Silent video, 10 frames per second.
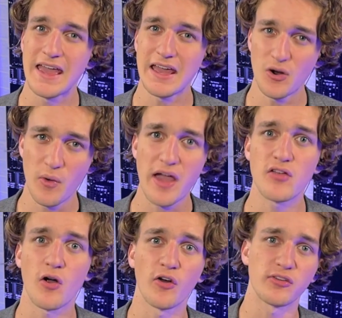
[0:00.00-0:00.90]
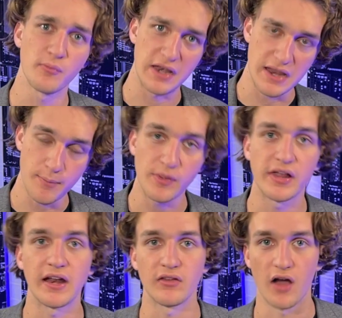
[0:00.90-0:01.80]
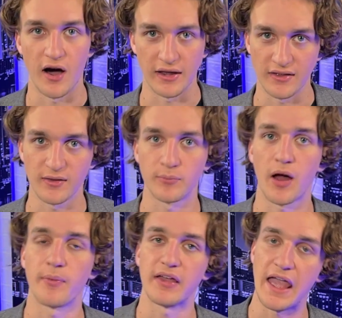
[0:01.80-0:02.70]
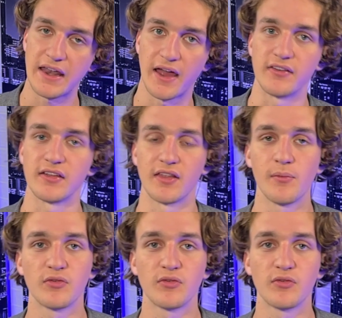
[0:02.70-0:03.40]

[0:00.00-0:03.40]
in a way, they're also manipulating the audience and propagandizing them.